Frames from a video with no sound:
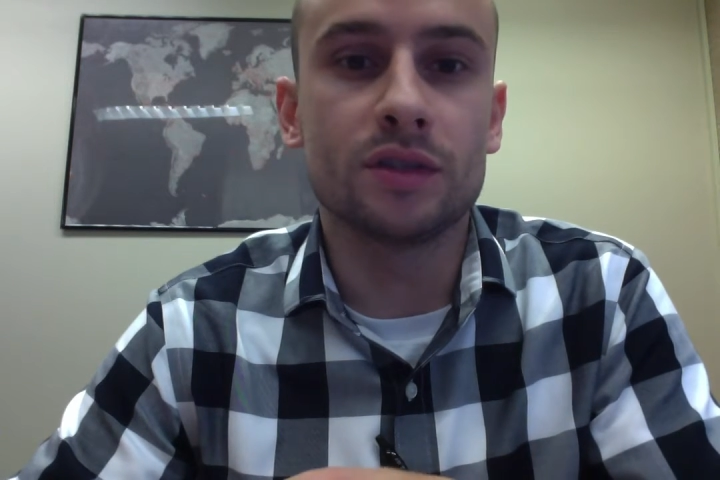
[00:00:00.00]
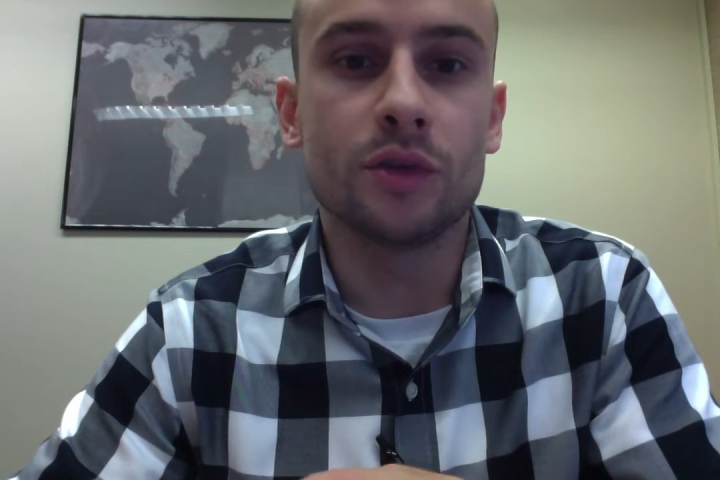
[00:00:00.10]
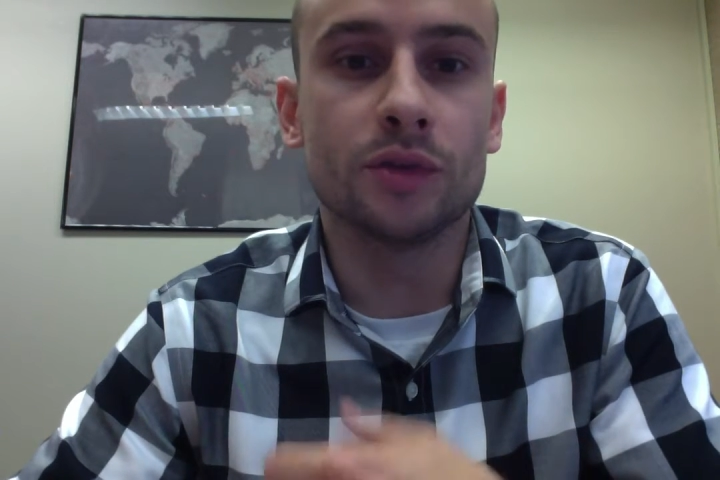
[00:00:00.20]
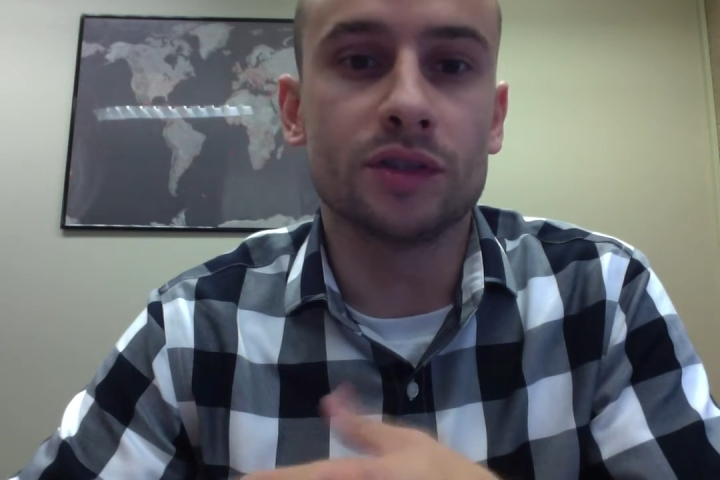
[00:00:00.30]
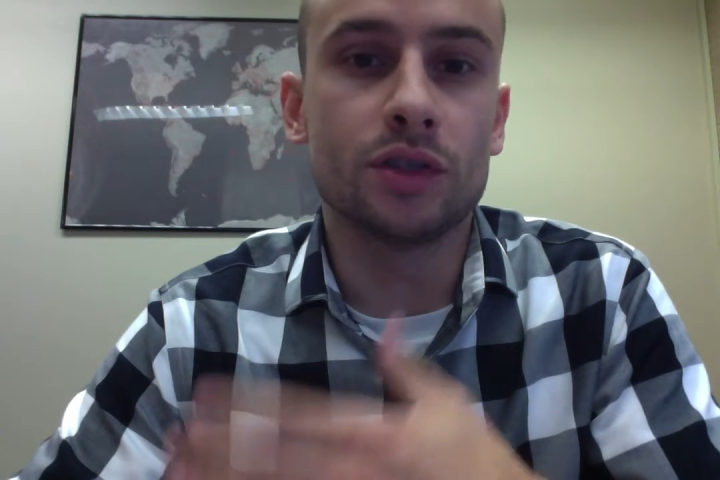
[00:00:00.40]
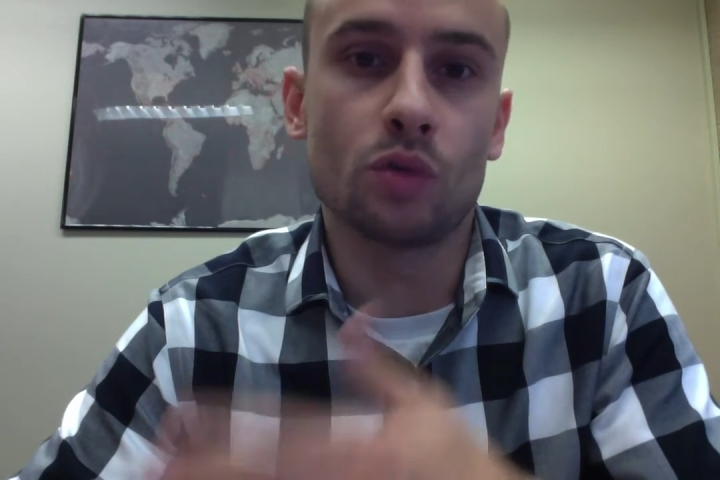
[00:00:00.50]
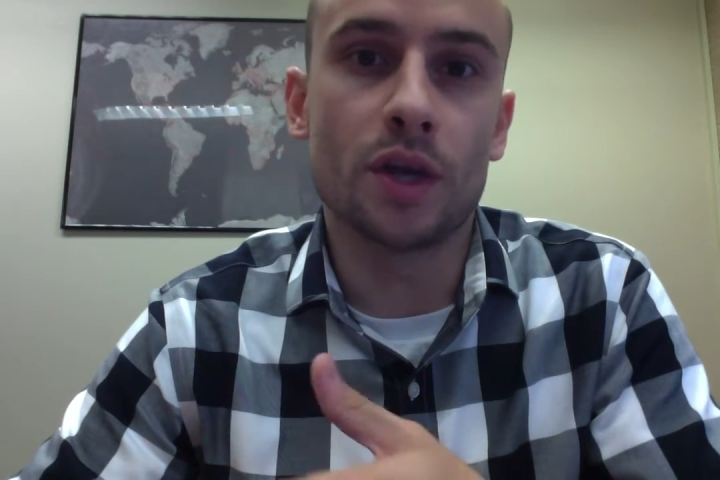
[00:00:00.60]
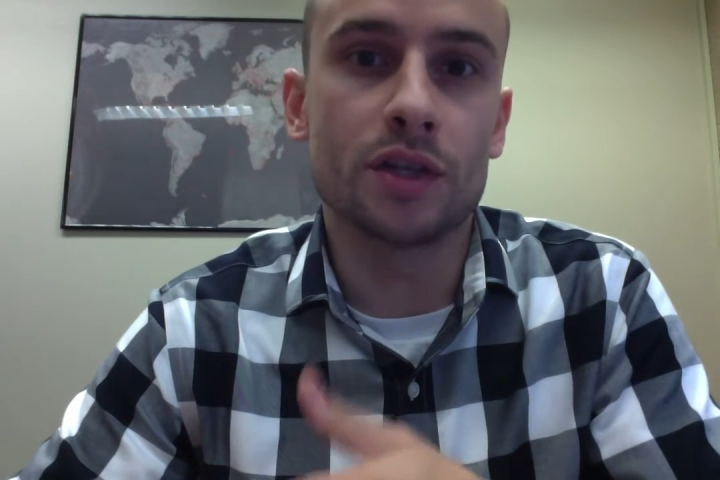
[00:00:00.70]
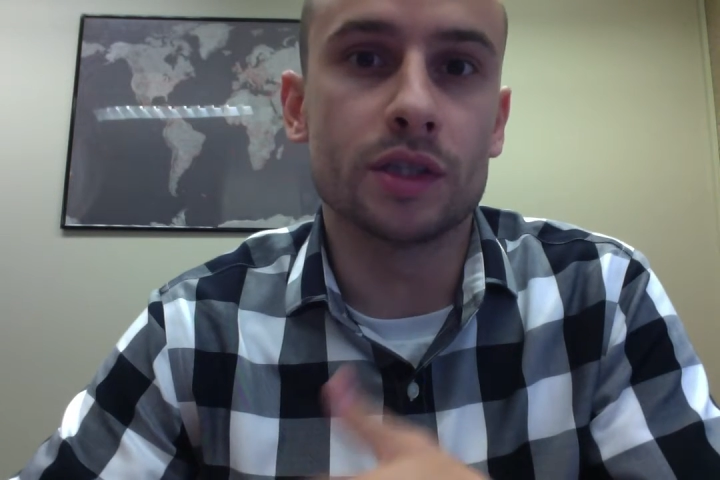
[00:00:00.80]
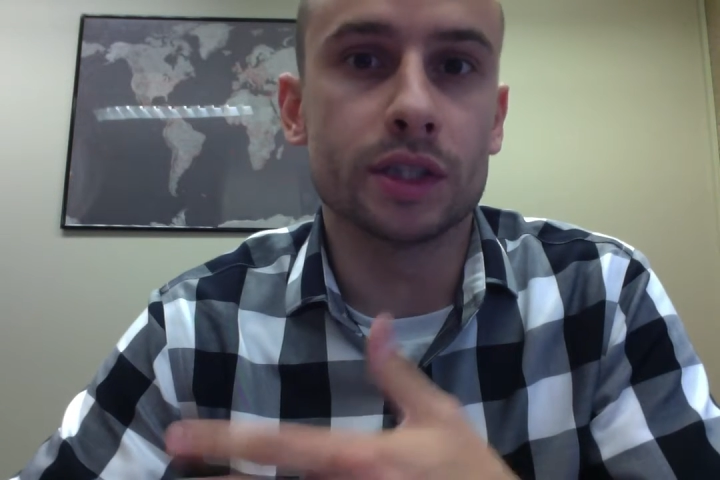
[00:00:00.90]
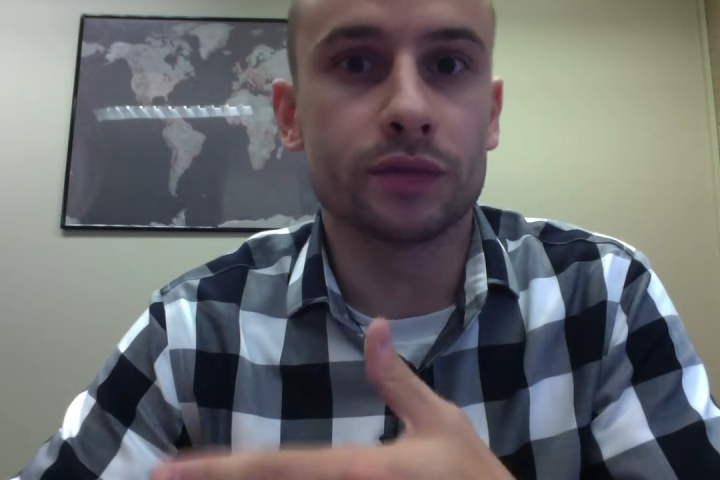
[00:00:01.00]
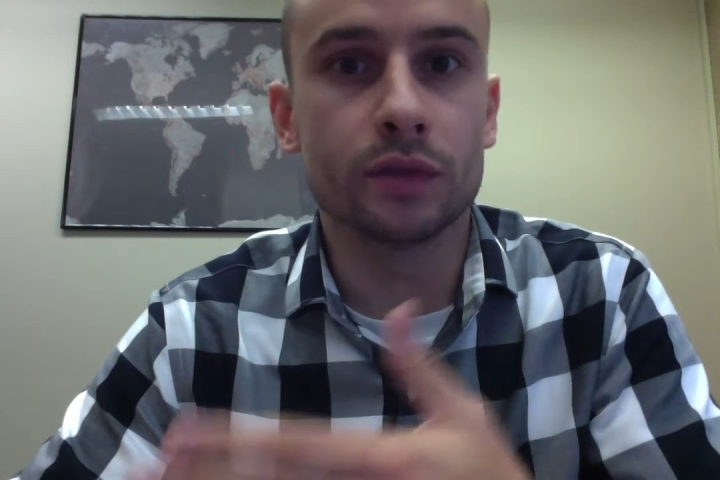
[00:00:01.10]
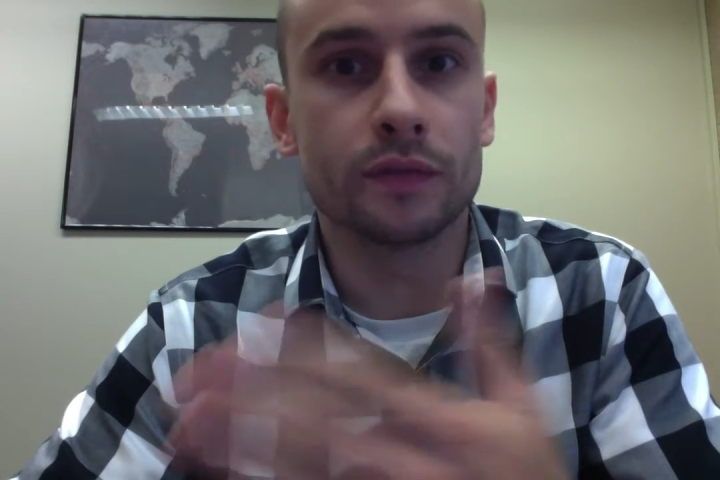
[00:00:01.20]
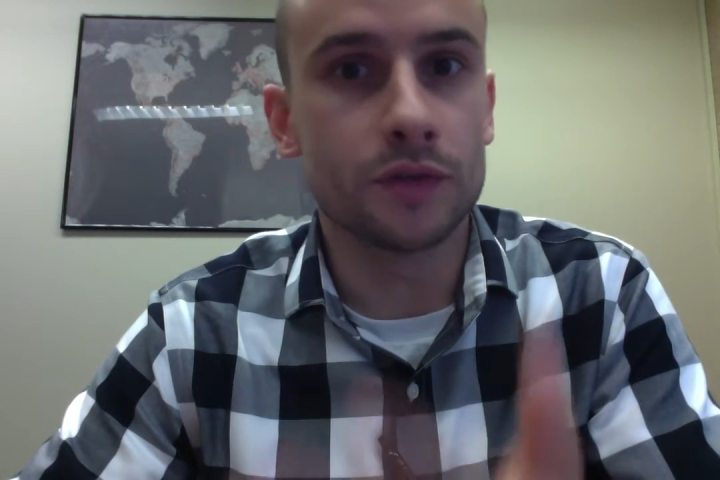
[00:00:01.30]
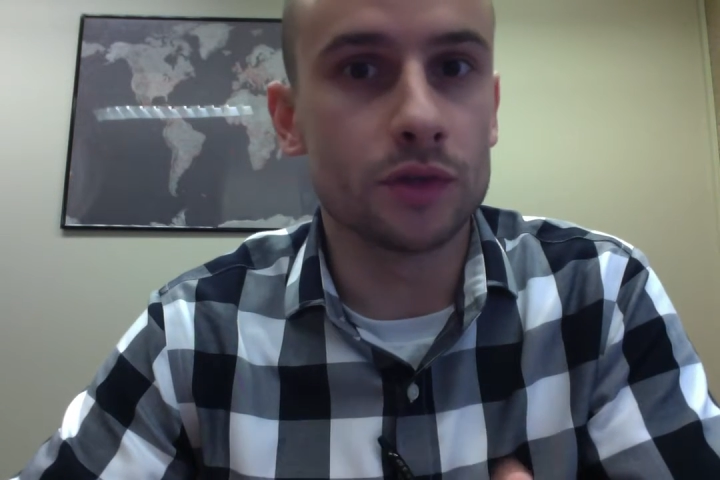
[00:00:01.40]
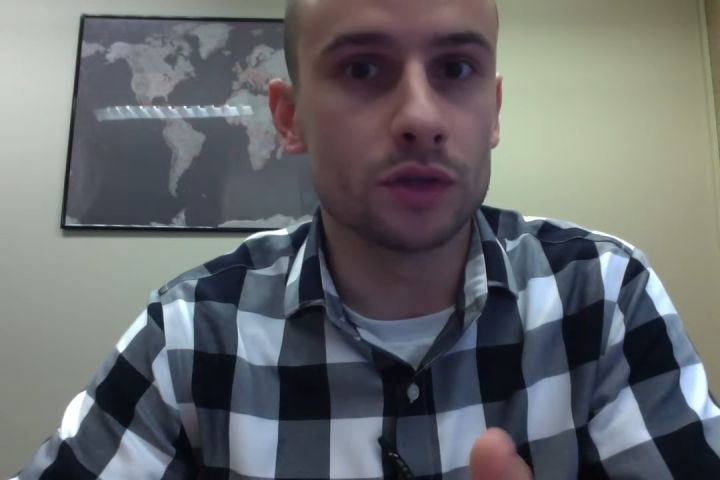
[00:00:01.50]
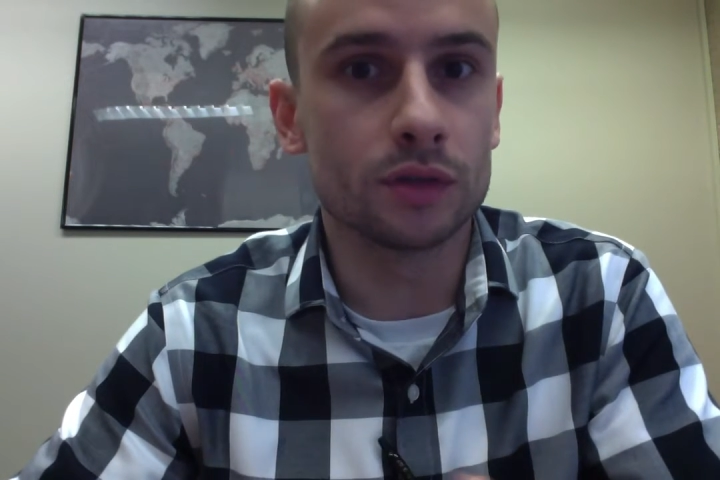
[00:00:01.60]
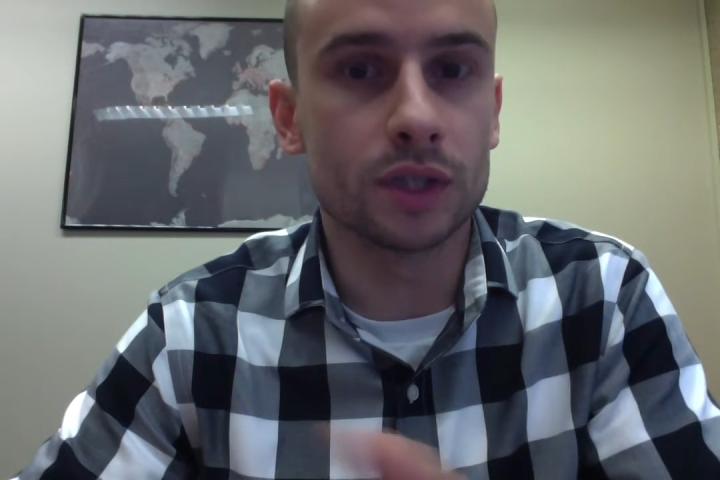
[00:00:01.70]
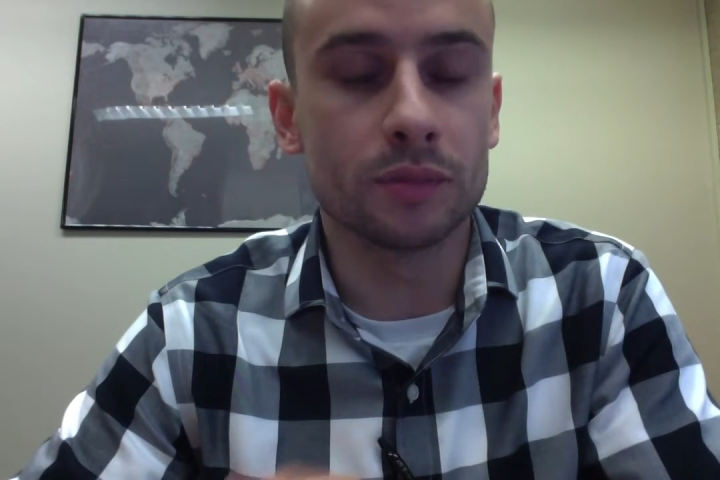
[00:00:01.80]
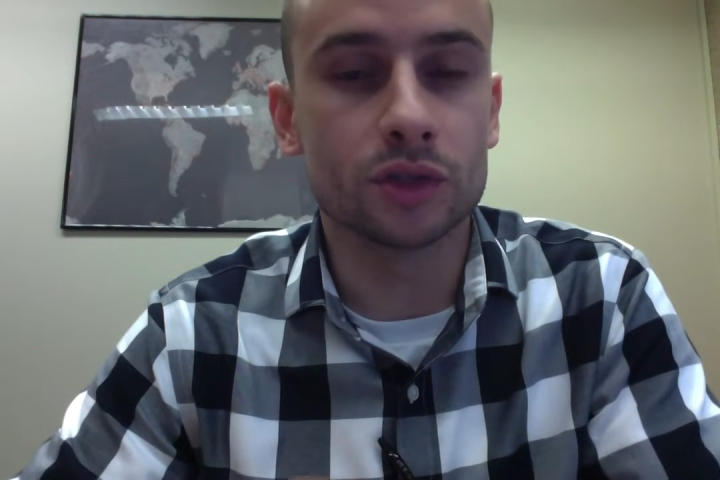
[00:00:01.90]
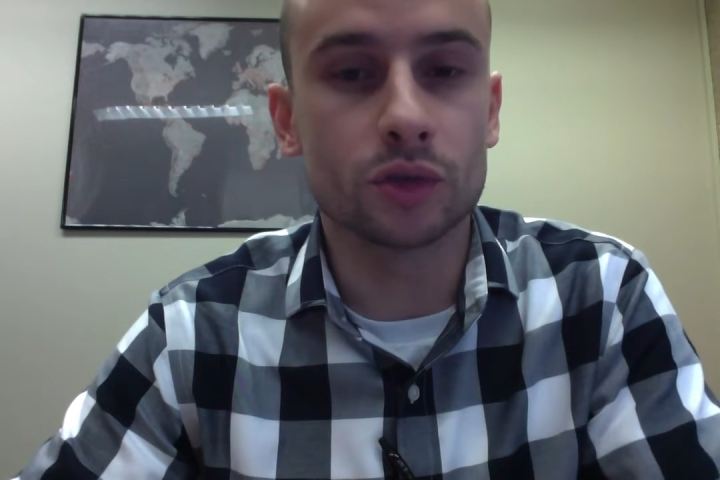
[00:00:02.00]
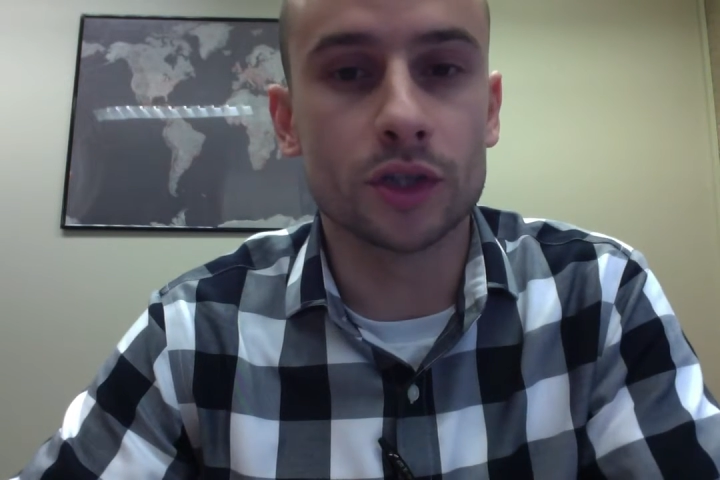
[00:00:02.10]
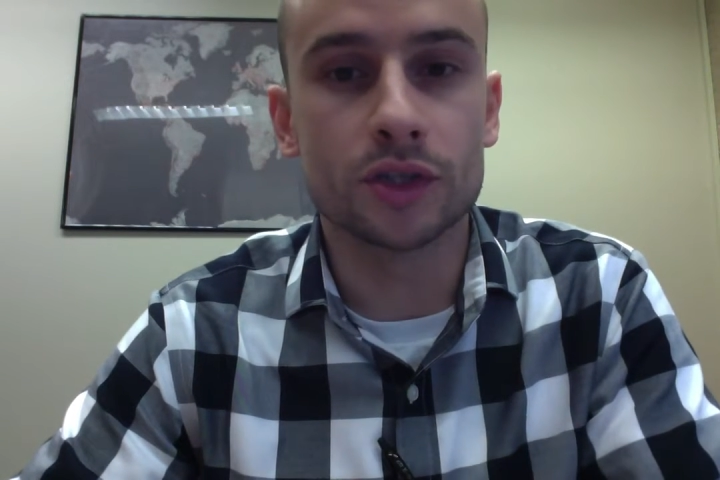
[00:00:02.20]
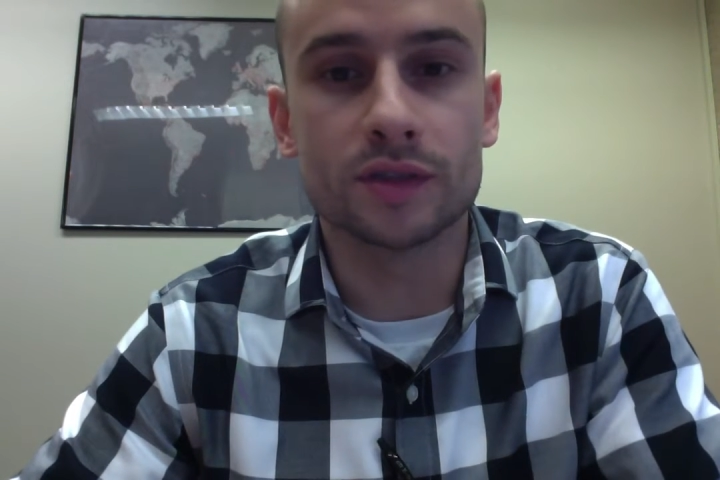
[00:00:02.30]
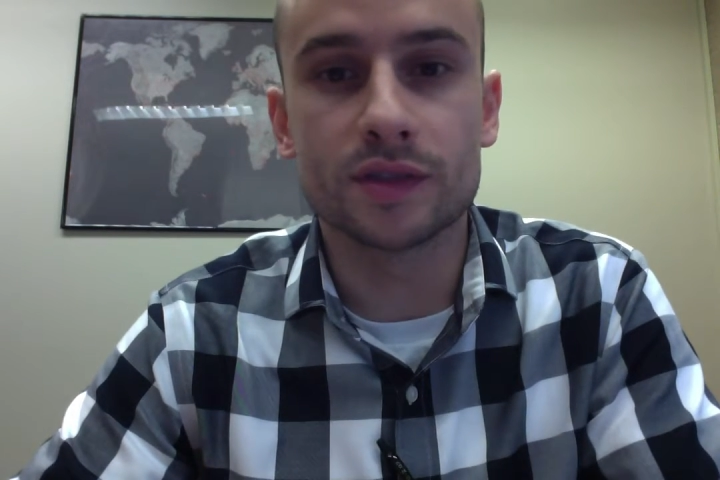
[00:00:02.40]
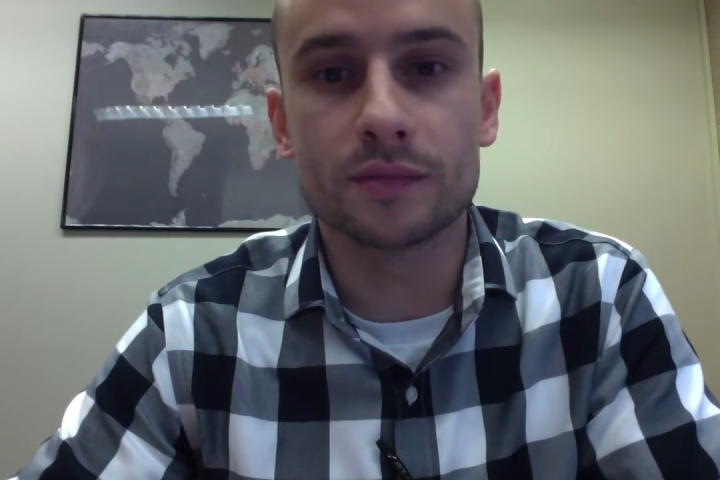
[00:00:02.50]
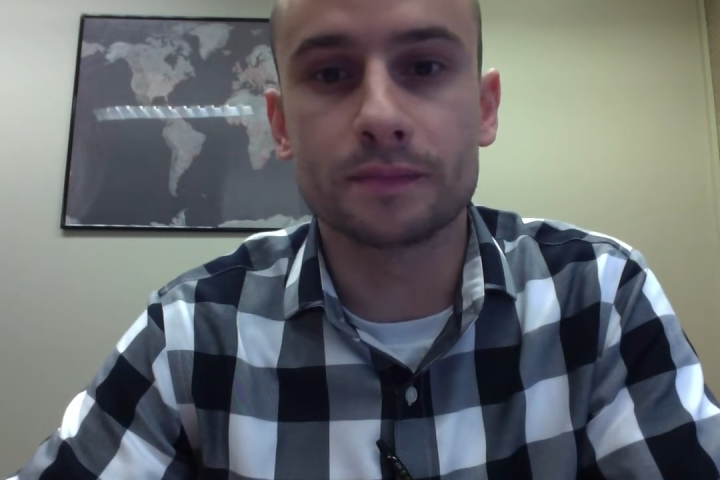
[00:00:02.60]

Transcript: to those situations for future demonstrations.